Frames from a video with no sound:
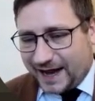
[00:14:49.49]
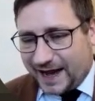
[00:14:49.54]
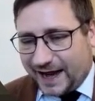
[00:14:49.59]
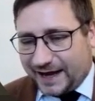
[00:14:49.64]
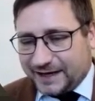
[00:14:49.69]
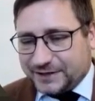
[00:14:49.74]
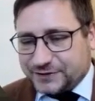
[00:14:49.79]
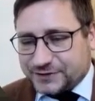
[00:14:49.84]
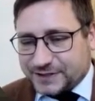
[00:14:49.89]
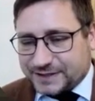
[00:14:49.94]

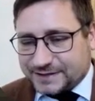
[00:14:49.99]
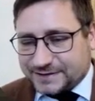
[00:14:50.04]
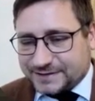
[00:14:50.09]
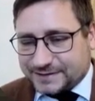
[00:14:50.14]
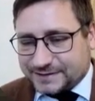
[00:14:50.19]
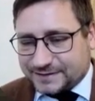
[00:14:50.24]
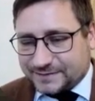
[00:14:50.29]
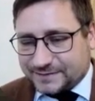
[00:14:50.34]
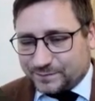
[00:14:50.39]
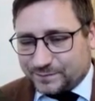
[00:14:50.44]

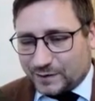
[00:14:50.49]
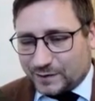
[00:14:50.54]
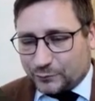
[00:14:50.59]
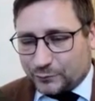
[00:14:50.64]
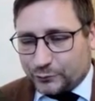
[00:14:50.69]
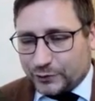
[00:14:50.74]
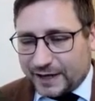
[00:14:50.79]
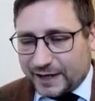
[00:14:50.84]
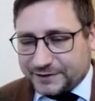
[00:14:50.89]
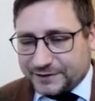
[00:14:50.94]
agency,
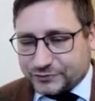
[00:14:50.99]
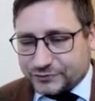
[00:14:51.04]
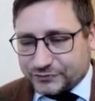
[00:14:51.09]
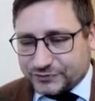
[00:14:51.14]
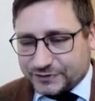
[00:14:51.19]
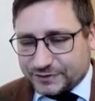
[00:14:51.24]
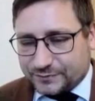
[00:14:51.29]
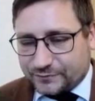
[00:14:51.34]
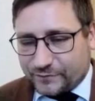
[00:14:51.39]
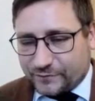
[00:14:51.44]

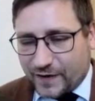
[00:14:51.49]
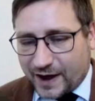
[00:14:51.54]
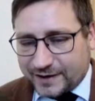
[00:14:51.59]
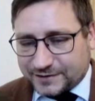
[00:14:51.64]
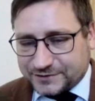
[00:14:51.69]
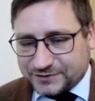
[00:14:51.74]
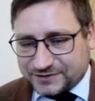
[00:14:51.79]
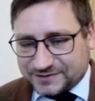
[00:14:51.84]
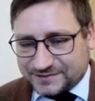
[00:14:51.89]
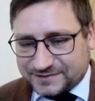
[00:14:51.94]
relationship,
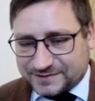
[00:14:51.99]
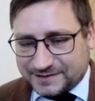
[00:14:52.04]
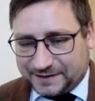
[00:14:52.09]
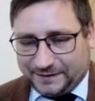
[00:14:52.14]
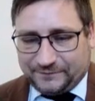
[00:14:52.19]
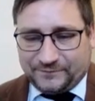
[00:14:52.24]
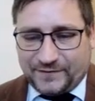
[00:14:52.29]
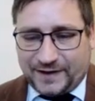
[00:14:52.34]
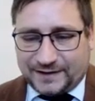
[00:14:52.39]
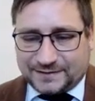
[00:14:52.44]
functions,
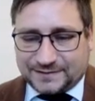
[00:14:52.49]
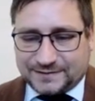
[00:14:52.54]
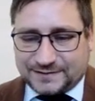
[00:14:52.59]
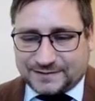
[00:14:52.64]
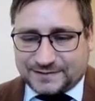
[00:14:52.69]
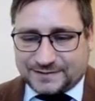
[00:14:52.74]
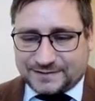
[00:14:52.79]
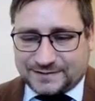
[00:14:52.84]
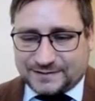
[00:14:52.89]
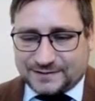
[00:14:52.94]

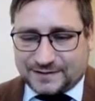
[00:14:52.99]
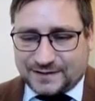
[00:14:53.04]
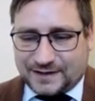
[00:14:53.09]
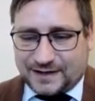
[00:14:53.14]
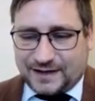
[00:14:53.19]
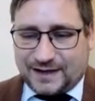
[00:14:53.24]
events,